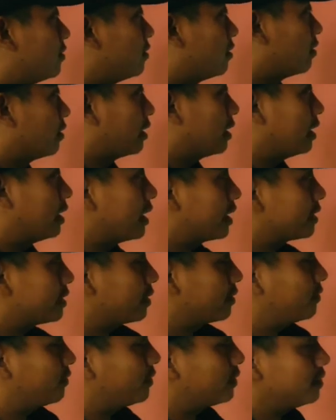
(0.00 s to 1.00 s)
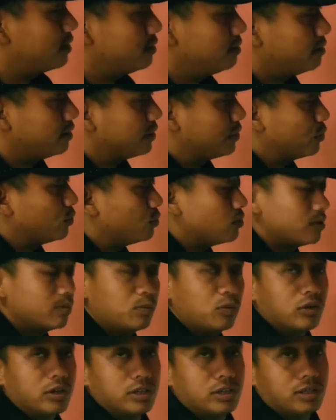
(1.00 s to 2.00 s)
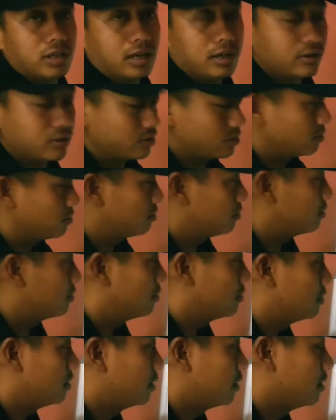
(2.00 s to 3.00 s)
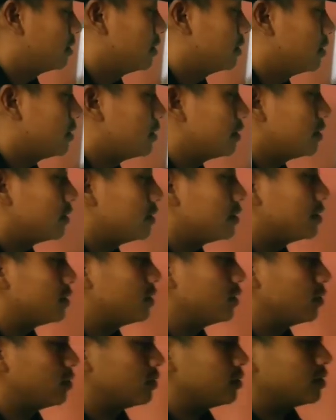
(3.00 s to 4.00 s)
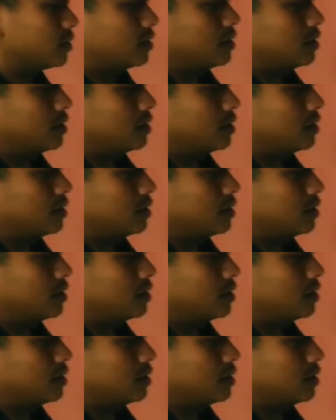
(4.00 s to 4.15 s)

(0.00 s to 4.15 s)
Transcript: for electric field due to the point charge. So